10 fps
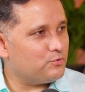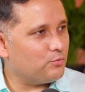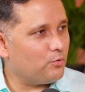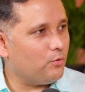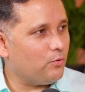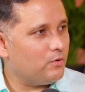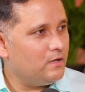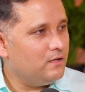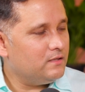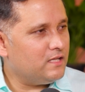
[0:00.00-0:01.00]
to know
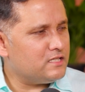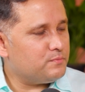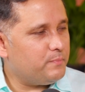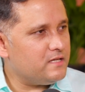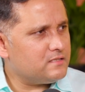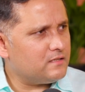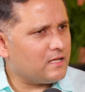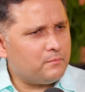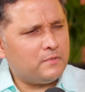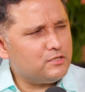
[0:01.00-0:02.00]
that space and
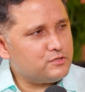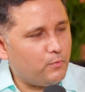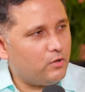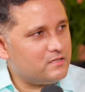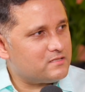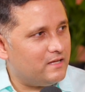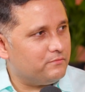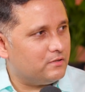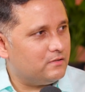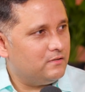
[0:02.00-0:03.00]
time at the smallest
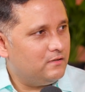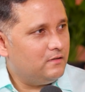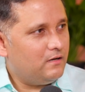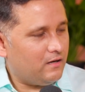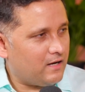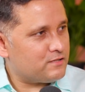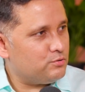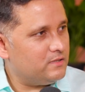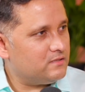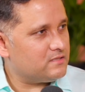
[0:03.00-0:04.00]
level are actually the